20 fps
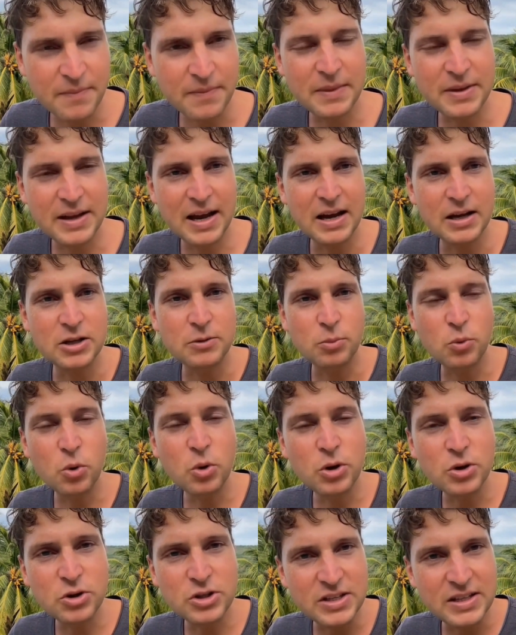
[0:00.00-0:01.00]
Dennis
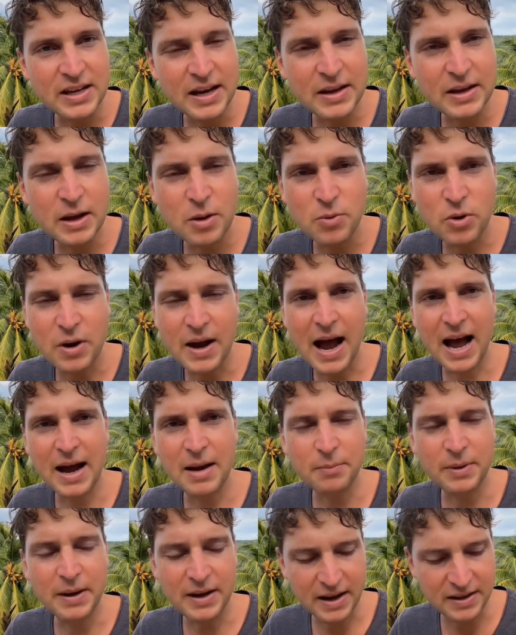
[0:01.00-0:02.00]
Porter said it will
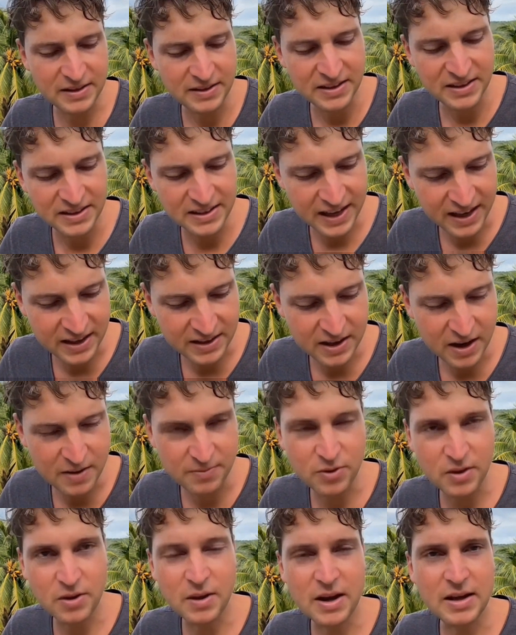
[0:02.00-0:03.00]
happen at the state
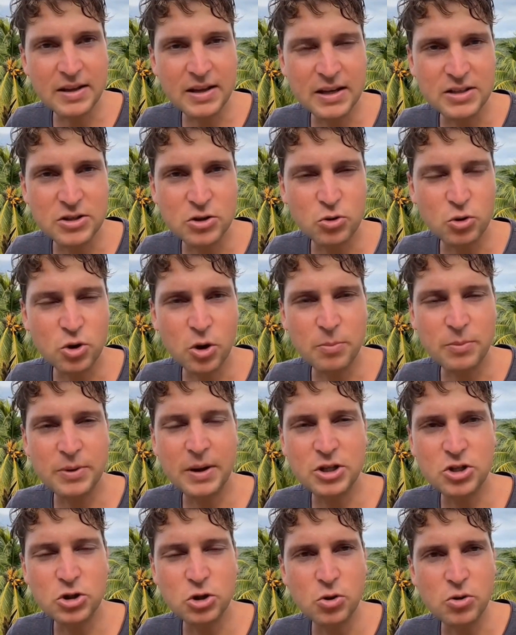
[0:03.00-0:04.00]
level unless Trump
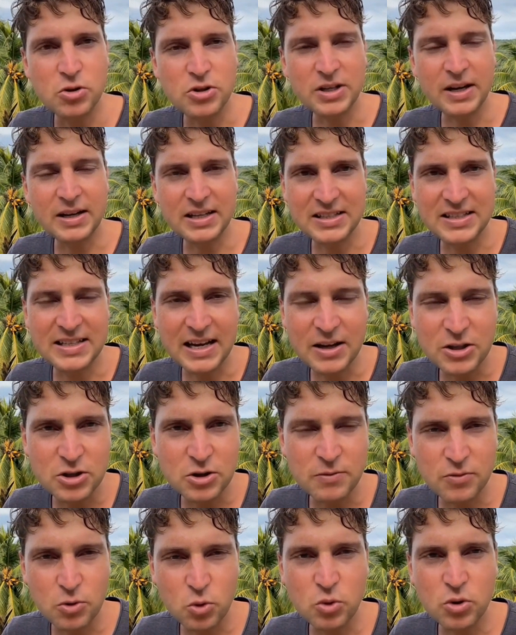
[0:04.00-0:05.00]
issues an
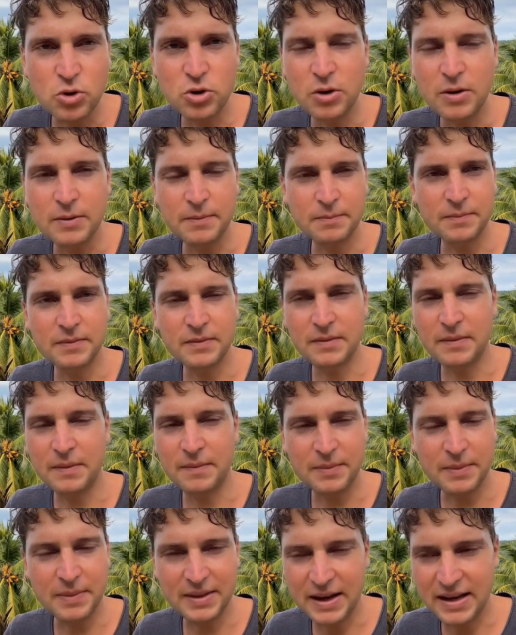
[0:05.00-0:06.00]
executive order,
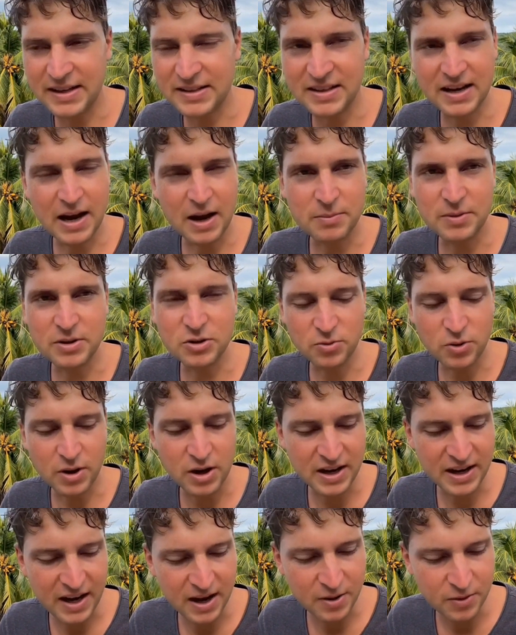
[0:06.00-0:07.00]
as time is
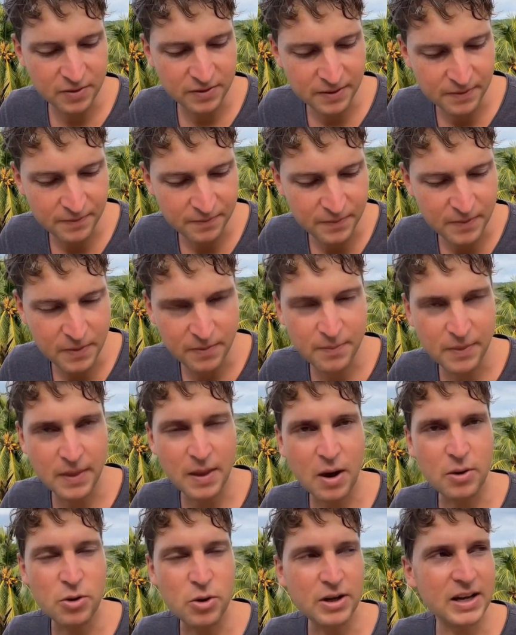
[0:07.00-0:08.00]
running out.
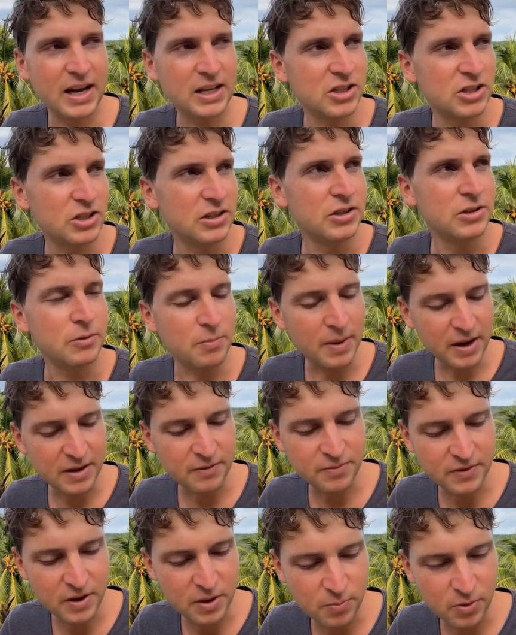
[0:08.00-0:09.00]
Other nations may
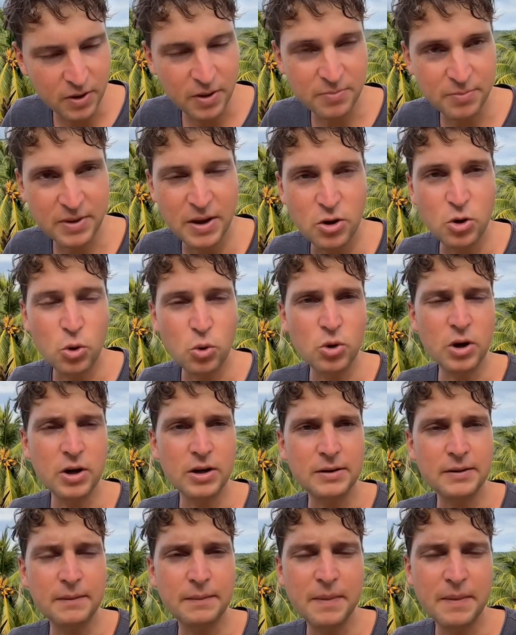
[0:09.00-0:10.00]
front-run
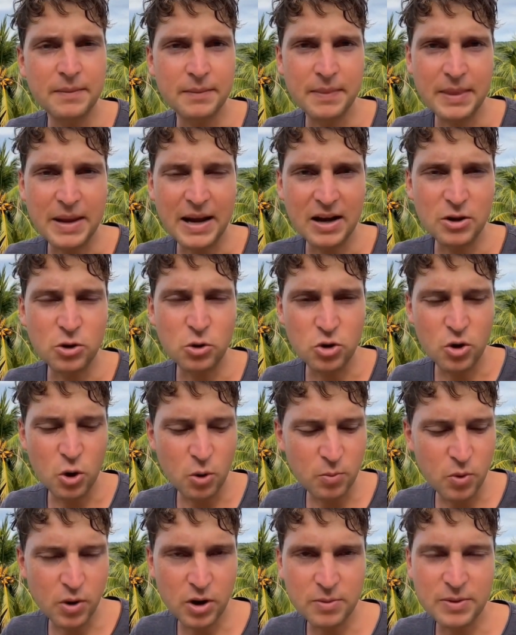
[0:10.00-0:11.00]
Bitcoin, and you
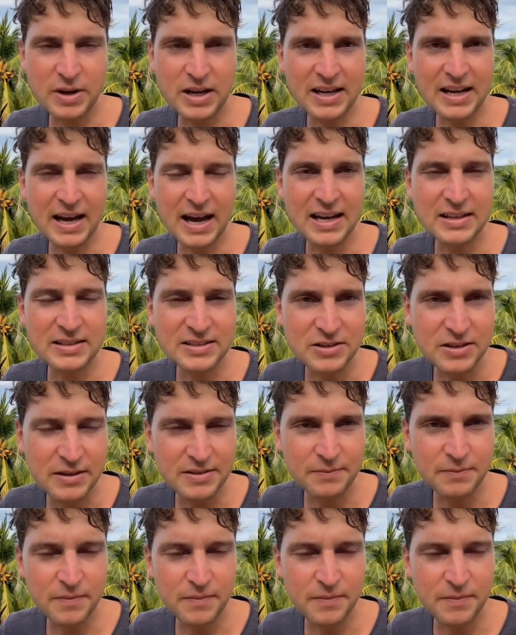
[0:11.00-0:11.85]
don't want to be last.